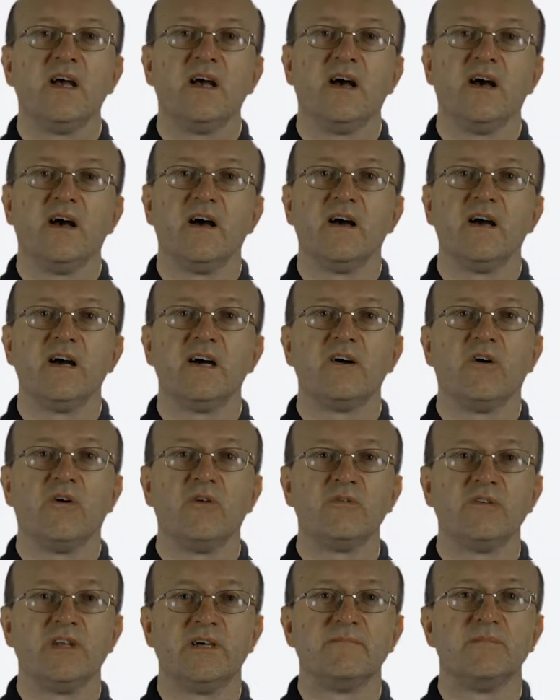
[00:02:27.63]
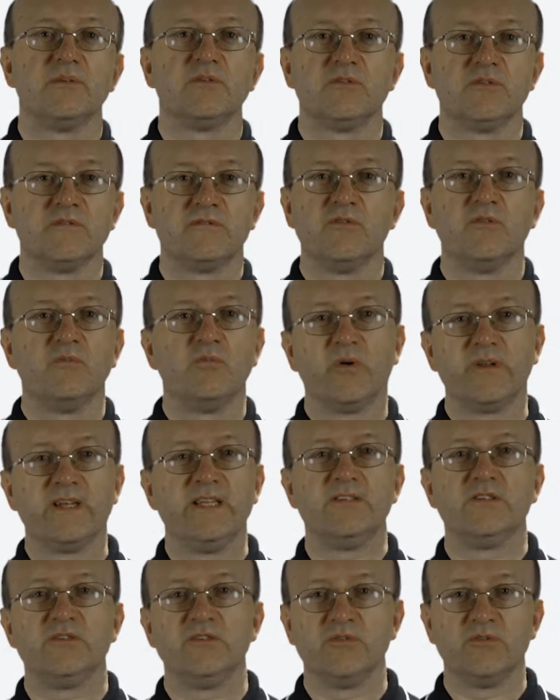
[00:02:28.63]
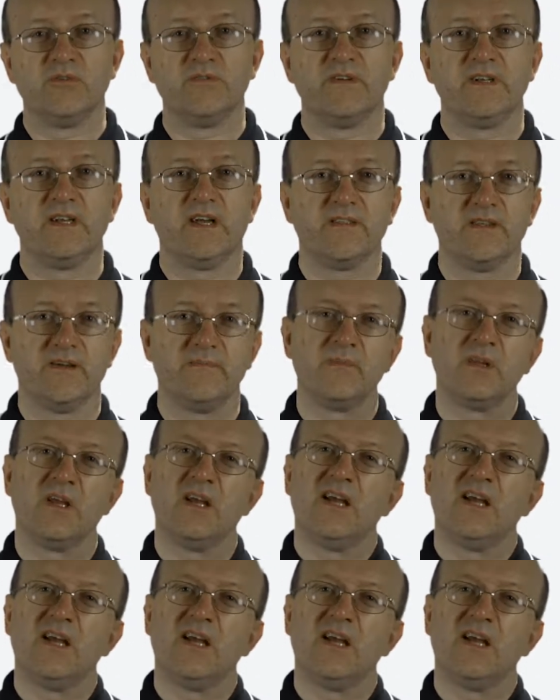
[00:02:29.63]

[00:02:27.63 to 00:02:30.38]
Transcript: are all numbers of the form one integer over another.